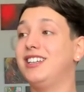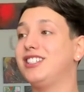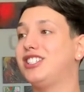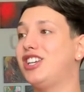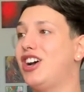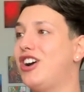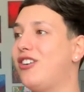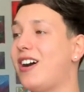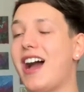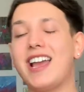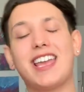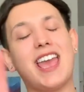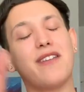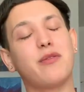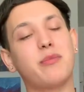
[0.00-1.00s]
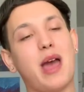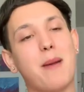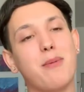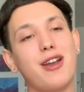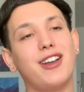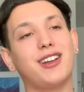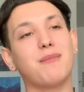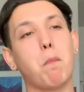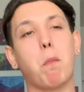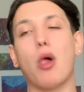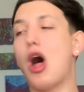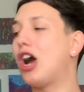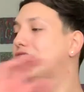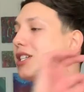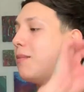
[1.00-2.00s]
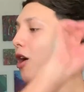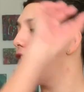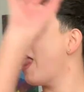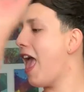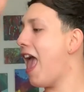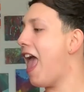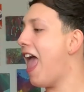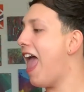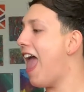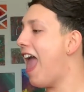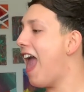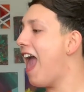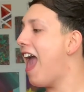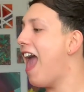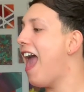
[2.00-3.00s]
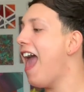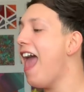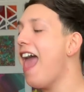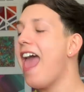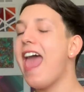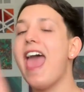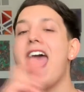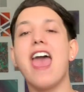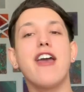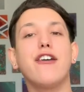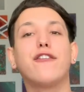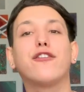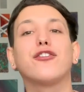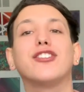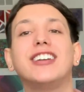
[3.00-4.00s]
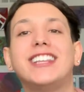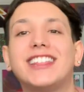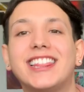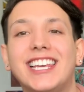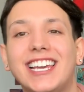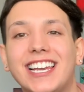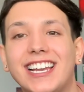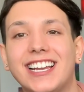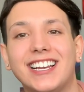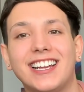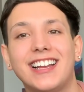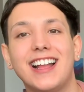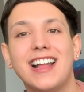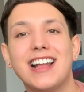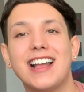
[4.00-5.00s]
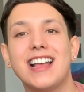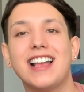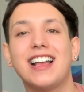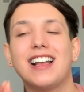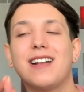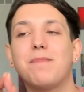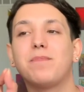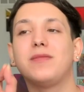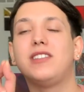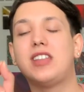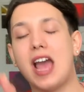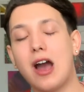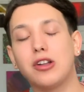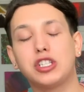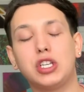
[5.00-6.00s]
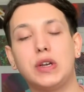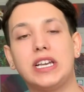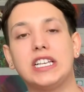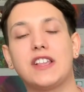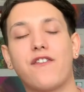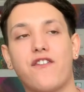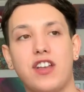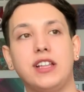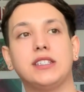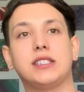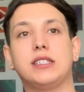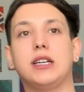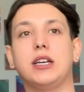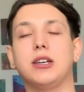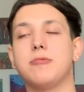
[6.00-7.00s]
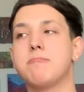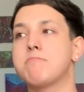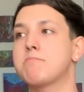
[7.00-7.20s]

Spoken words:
So I gave him that break. Blocked him on everything down to his Finsta.